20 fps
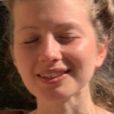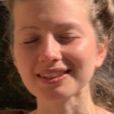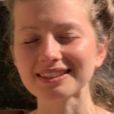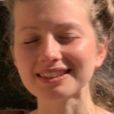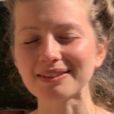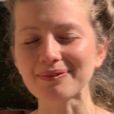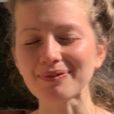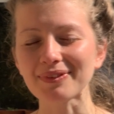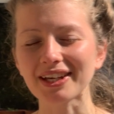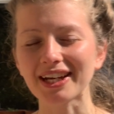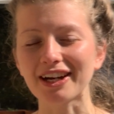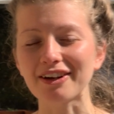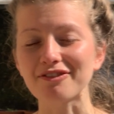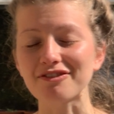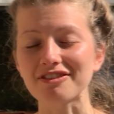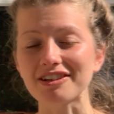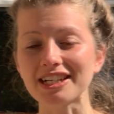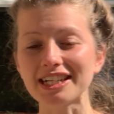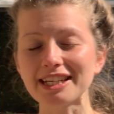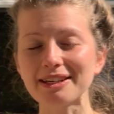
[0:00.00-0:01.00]
Something I've
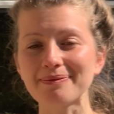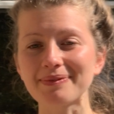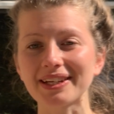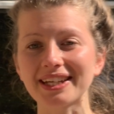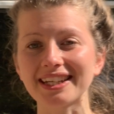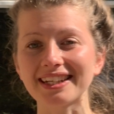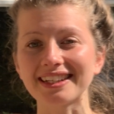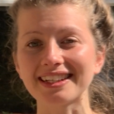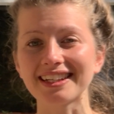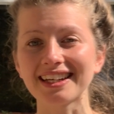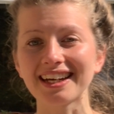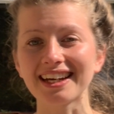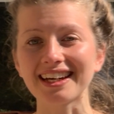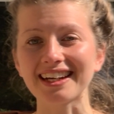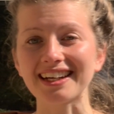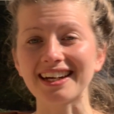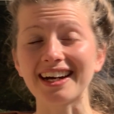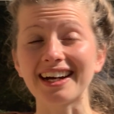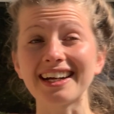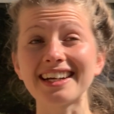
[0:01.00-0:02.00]
really been
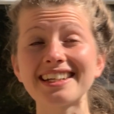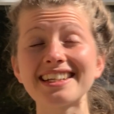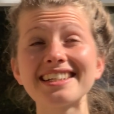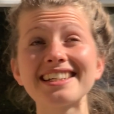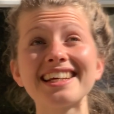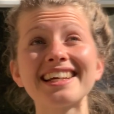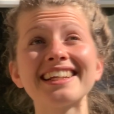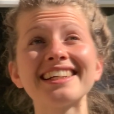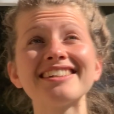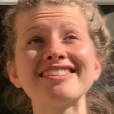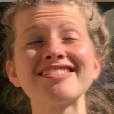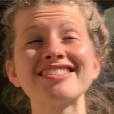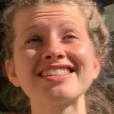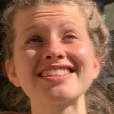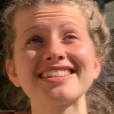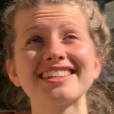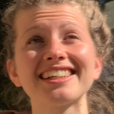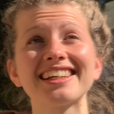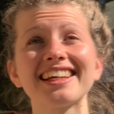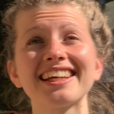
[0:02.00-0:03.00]
guided in
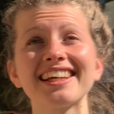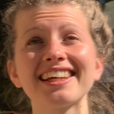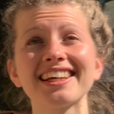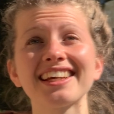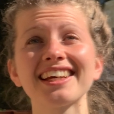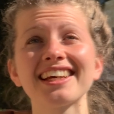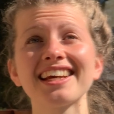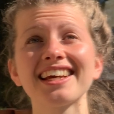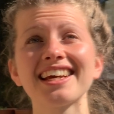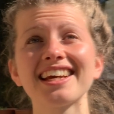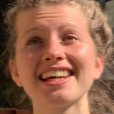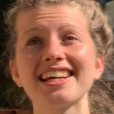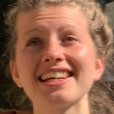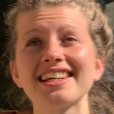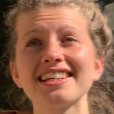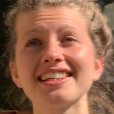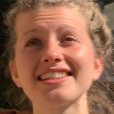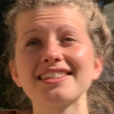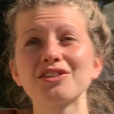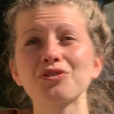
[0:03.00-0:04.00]
recently
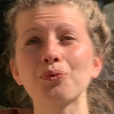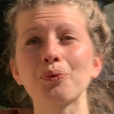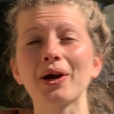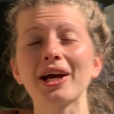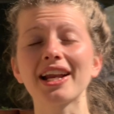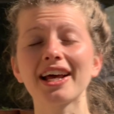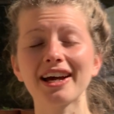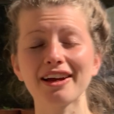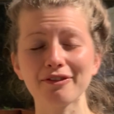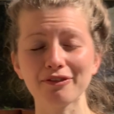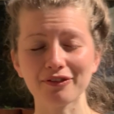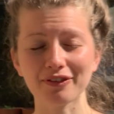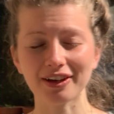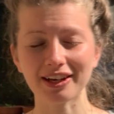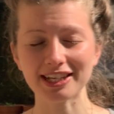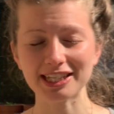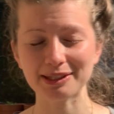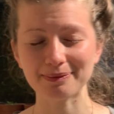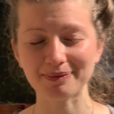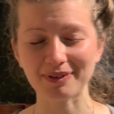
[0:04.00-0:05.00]
is when I've
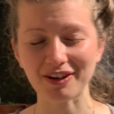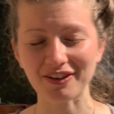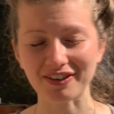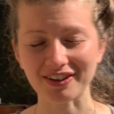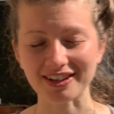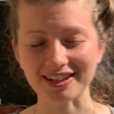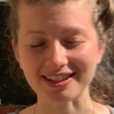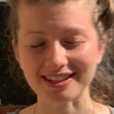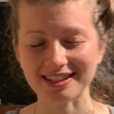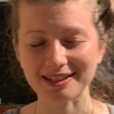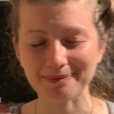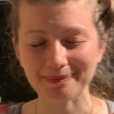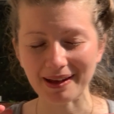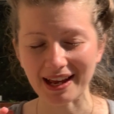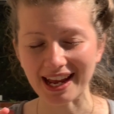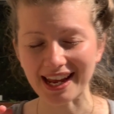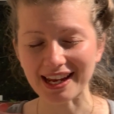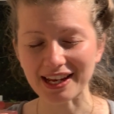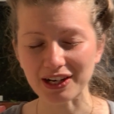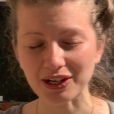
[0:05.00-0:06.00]
experienced
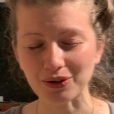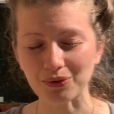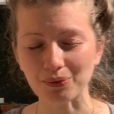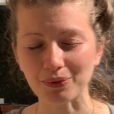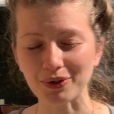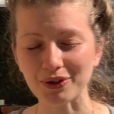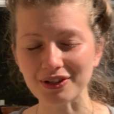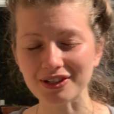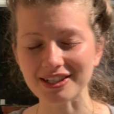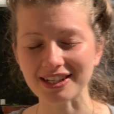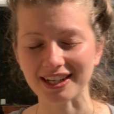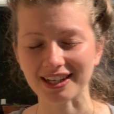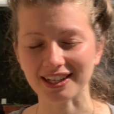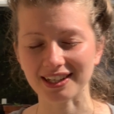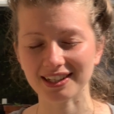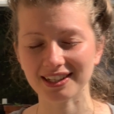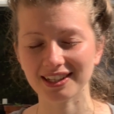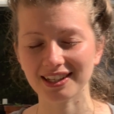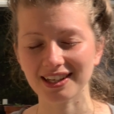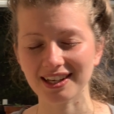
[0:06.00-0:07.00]
pain and
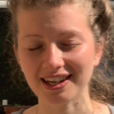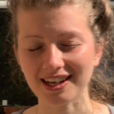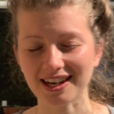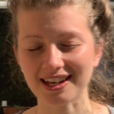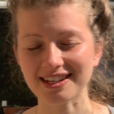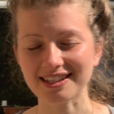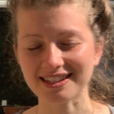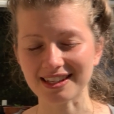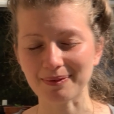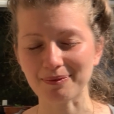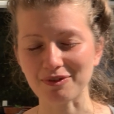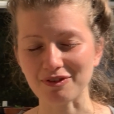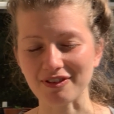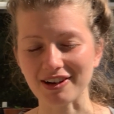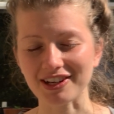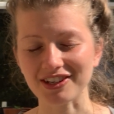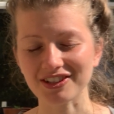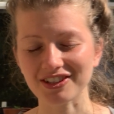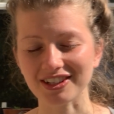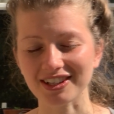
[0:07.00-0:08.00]
wounding and
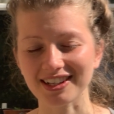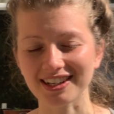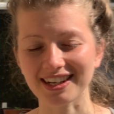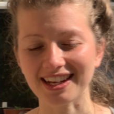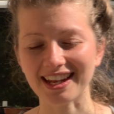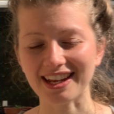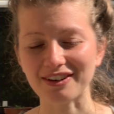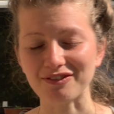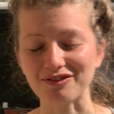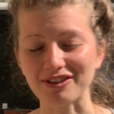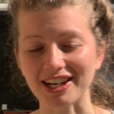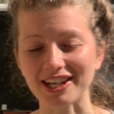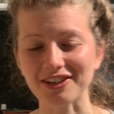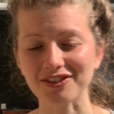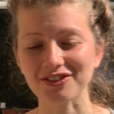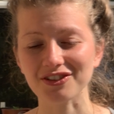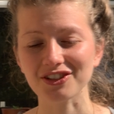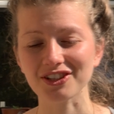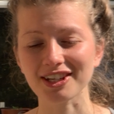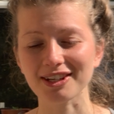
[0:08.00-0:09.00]
separation in
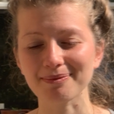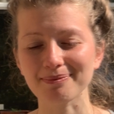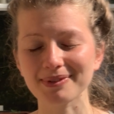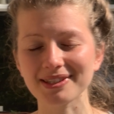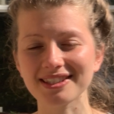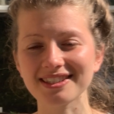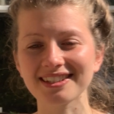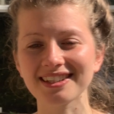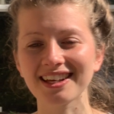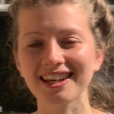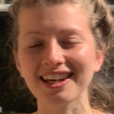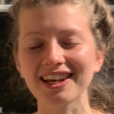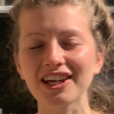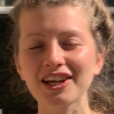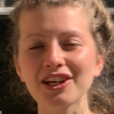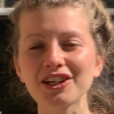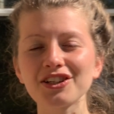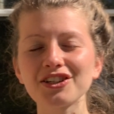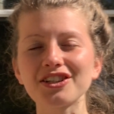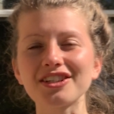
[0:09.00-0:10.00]
relationships,
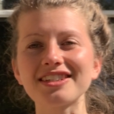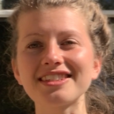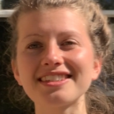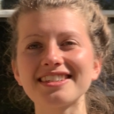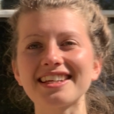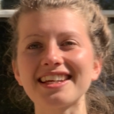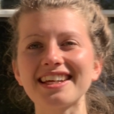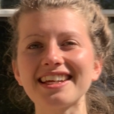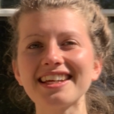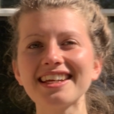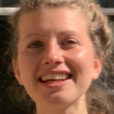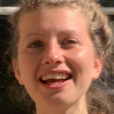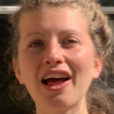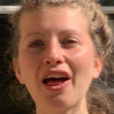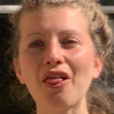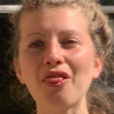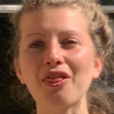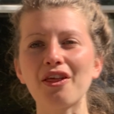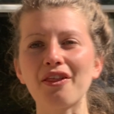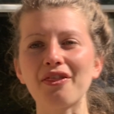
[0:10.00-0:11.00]
to see
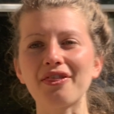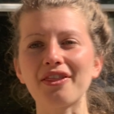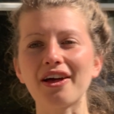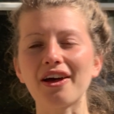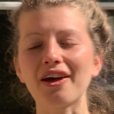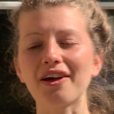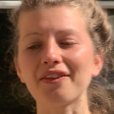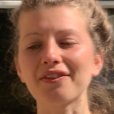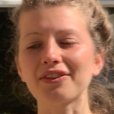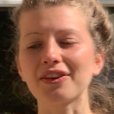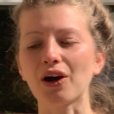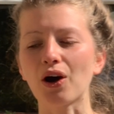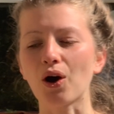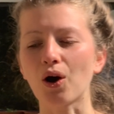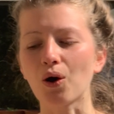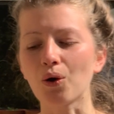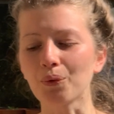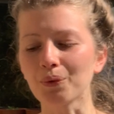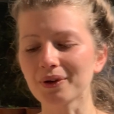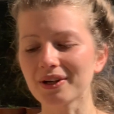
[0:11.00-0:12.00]
that the
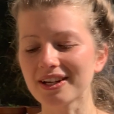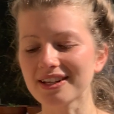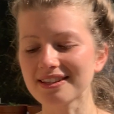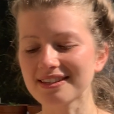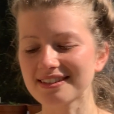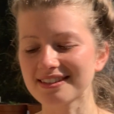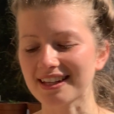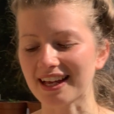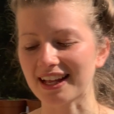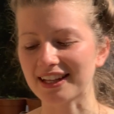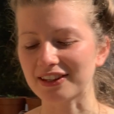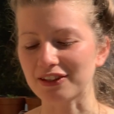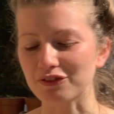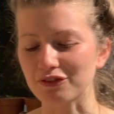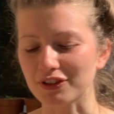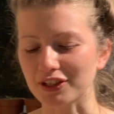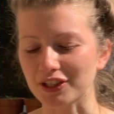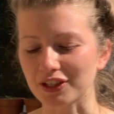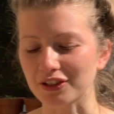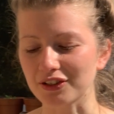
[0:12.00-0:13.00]
wholeness and the
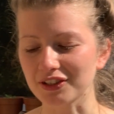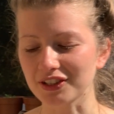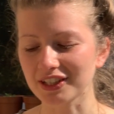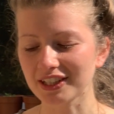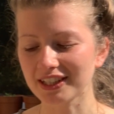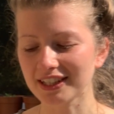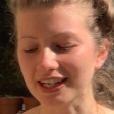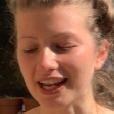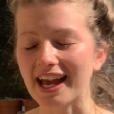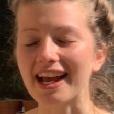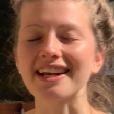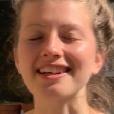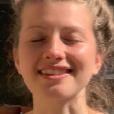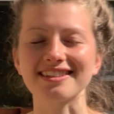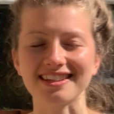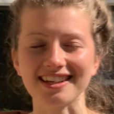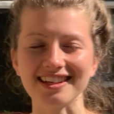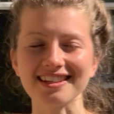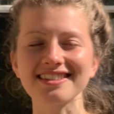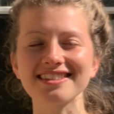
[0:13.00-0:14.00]
reunion
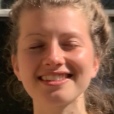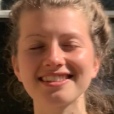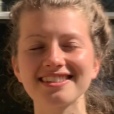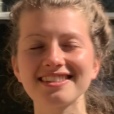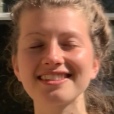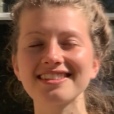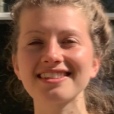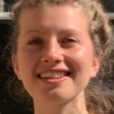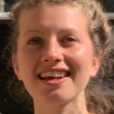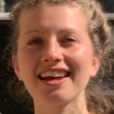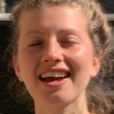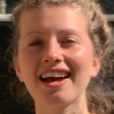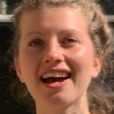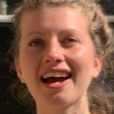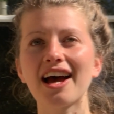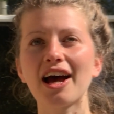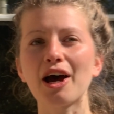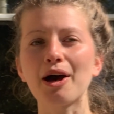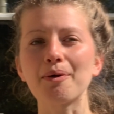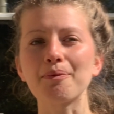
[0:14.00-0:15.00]
exists
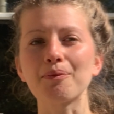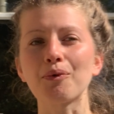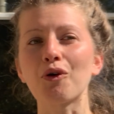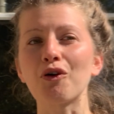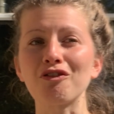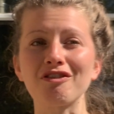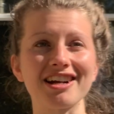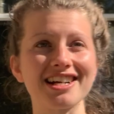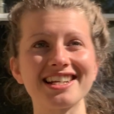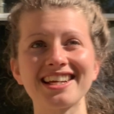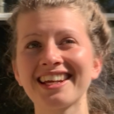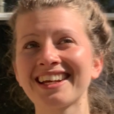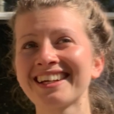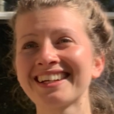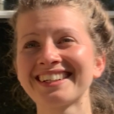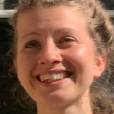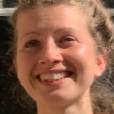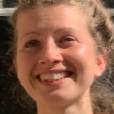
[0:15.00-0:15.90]
already.